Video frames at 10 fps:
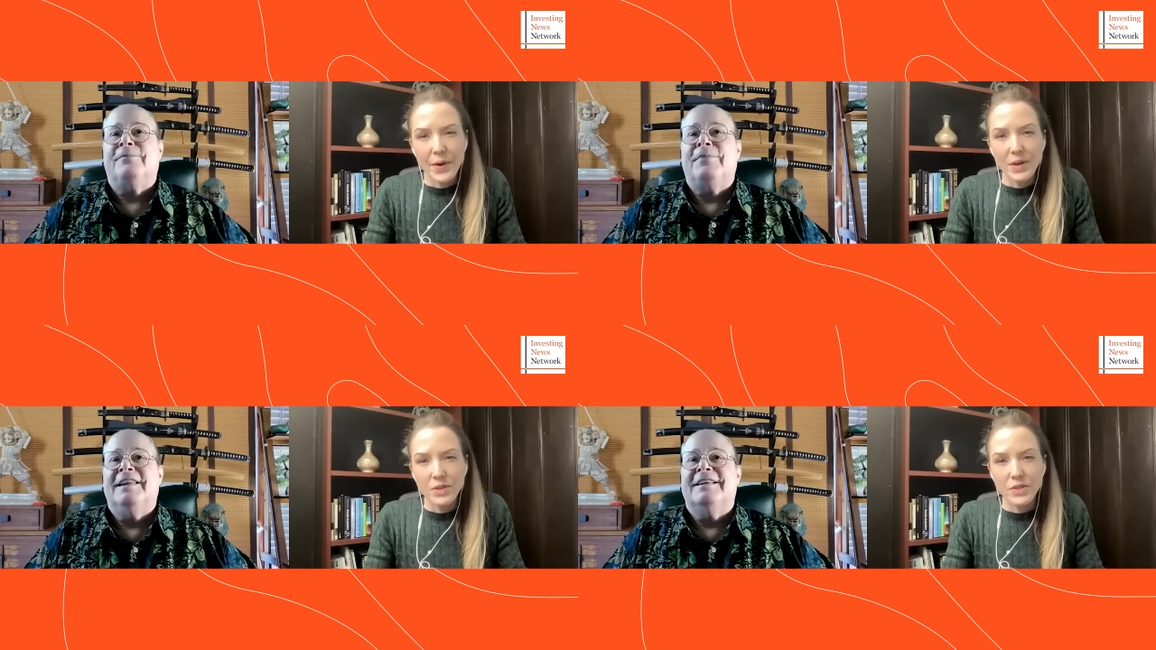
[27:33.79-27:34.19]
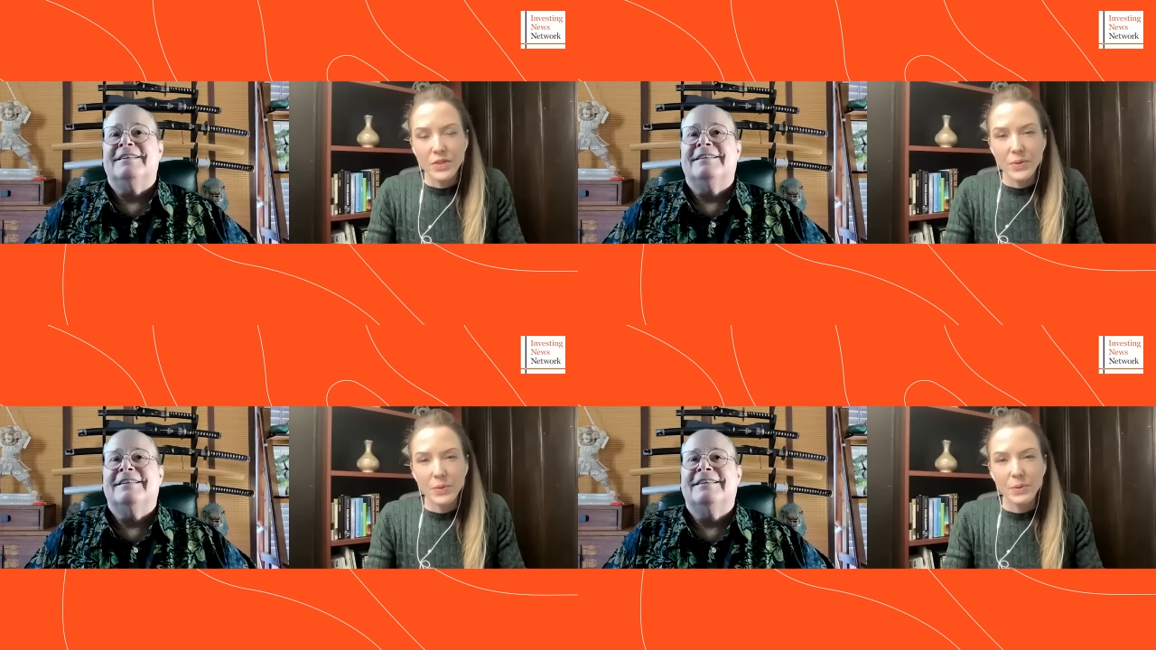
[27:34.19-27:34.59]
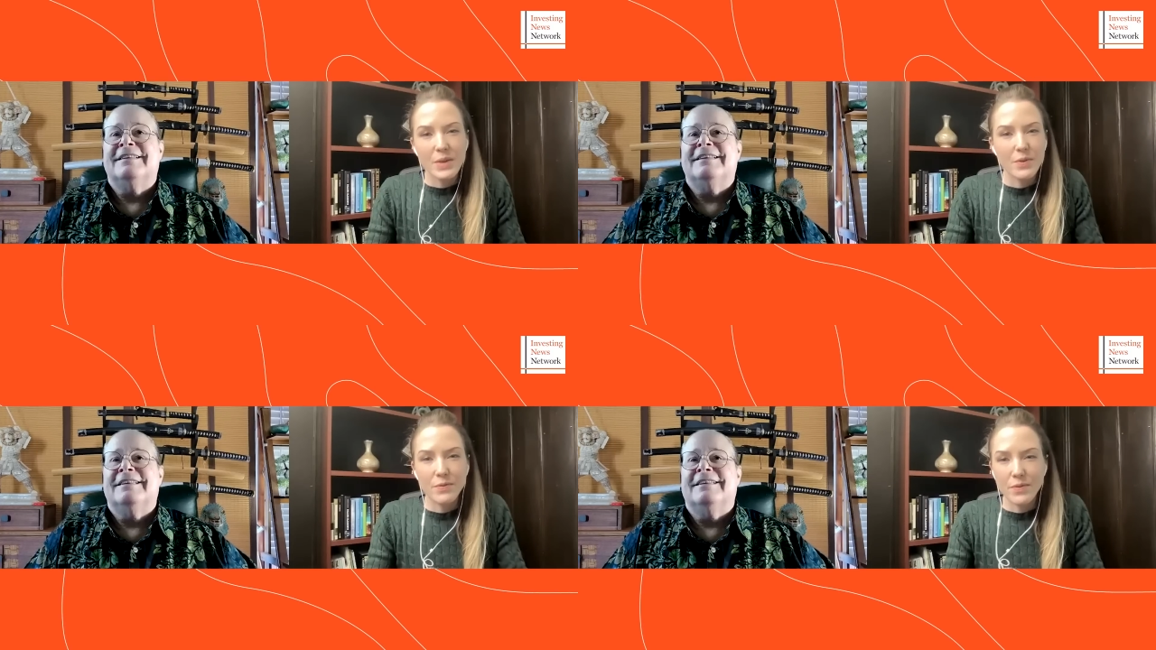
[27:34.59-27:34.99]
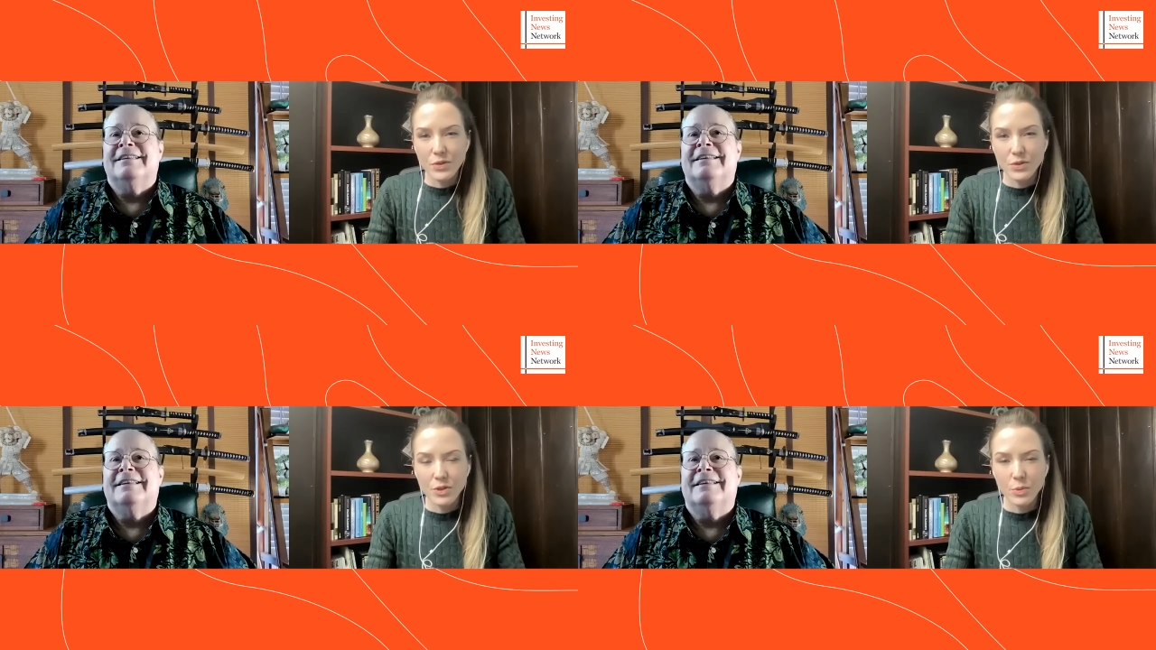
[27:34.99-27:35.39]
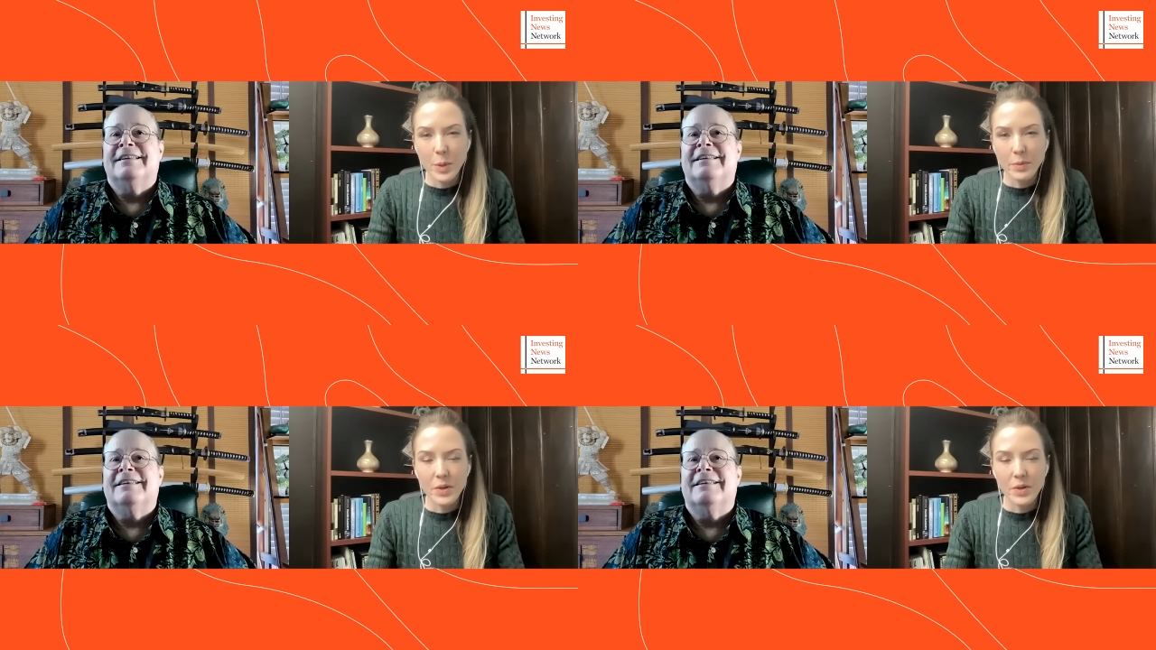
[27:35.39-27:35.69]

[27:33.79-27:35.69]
Speaker 1: thought to leave investors with,